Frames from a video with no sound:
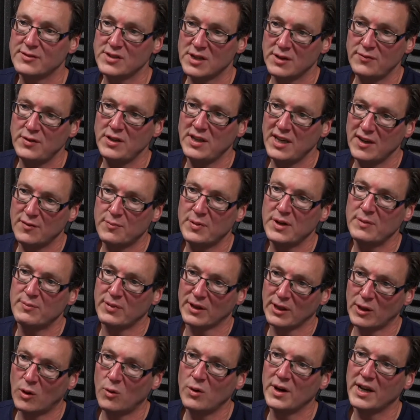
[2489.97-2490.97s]
So if you give
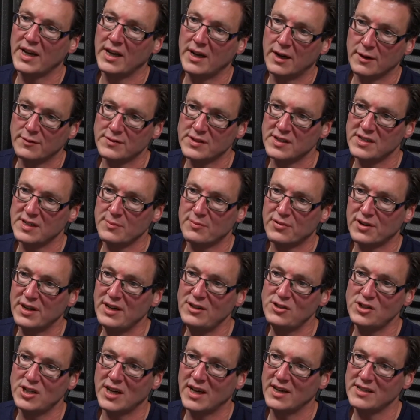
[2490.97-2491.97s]
people long enough to
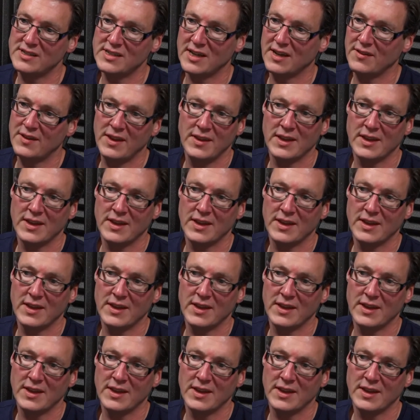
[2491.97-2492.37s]
depreciate then